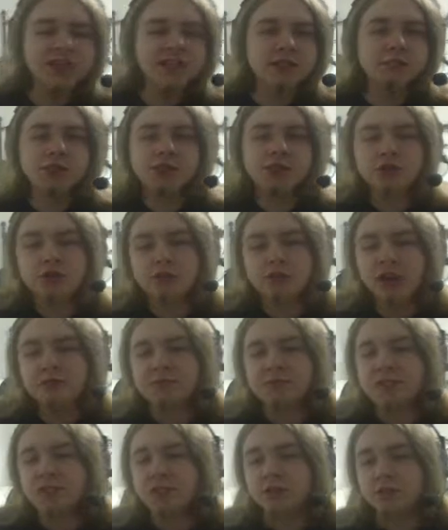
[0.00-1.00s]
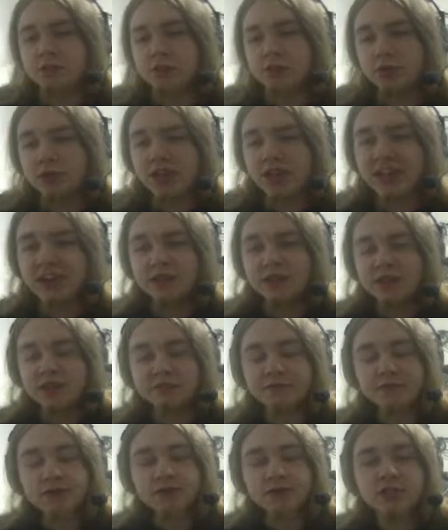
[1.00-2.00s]
some shoot 'em ups and some bullet hells
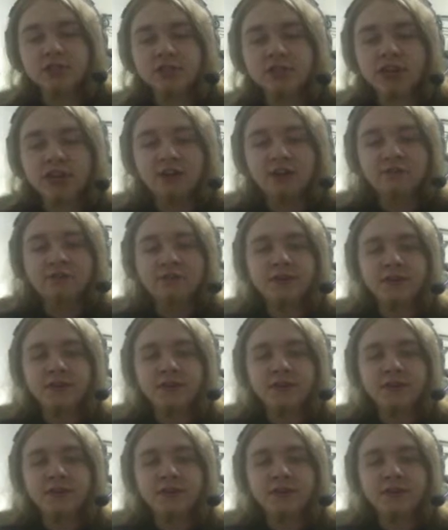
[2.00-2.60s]
for yourself.